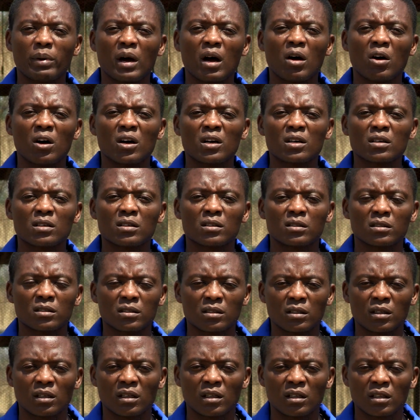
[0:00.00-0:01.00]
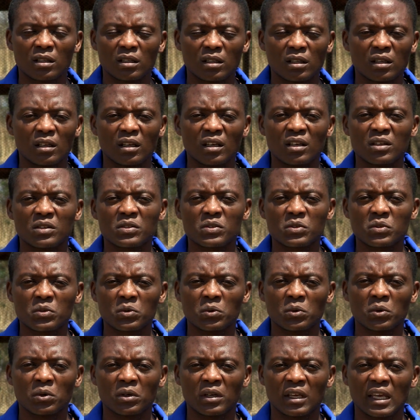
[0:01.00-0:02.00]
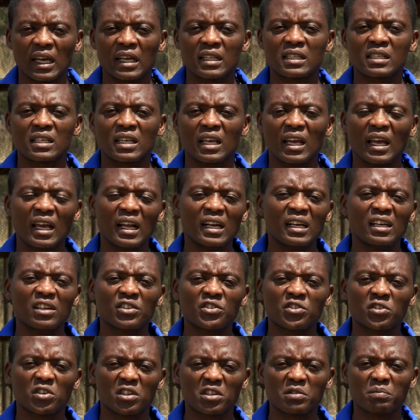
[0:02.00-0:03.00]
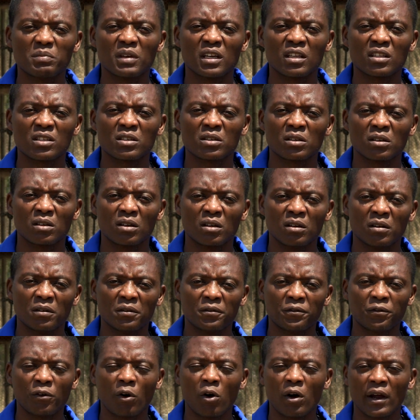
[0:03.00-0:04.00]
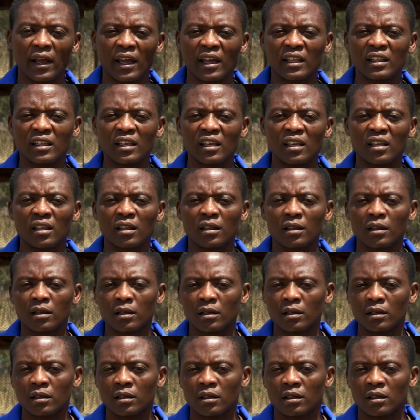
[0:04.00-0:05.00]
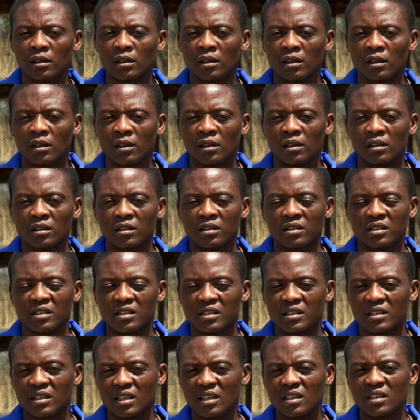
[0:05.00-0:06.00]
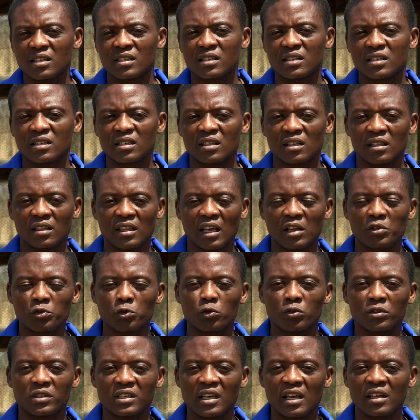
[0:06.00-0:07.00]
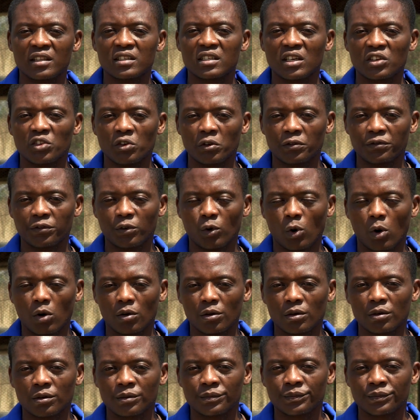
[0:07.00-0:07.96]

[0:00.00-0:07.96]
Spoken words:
power is to get early treatment for any disease that could enter your flock.